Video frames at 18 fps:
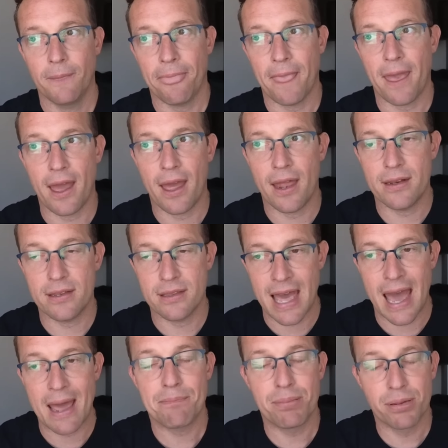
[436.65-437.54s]
and
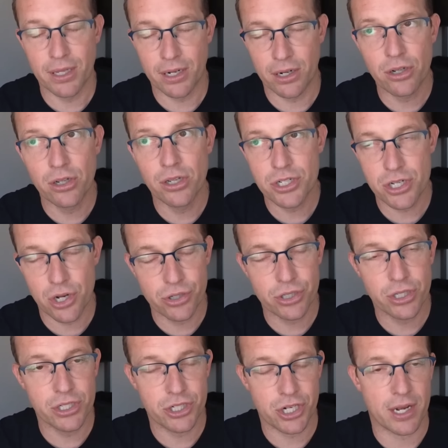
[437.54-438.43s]
that political and
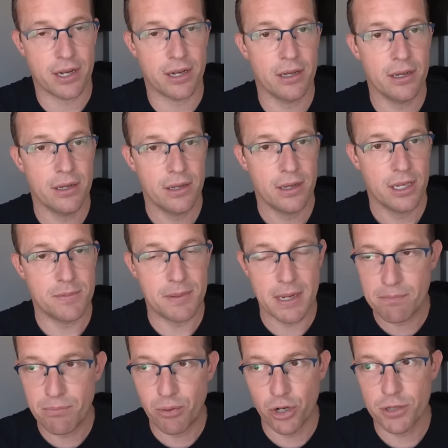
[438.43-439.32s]
social agenda is
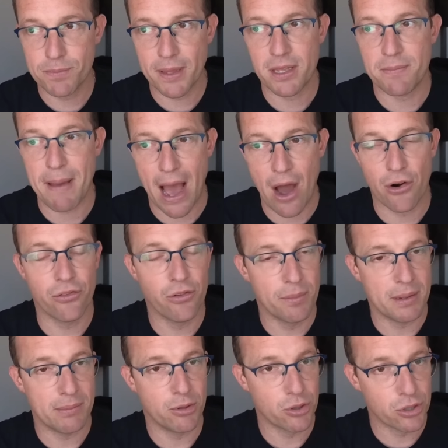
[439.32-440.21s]
being pushed by the powerful
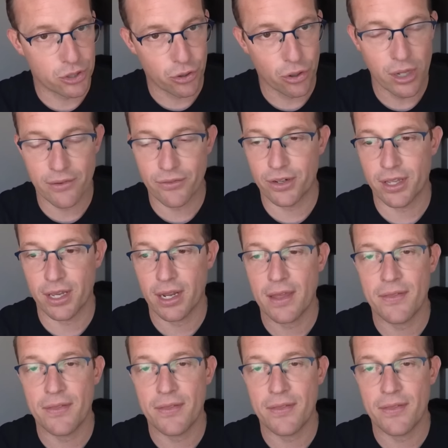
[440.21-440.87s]
people who control everything,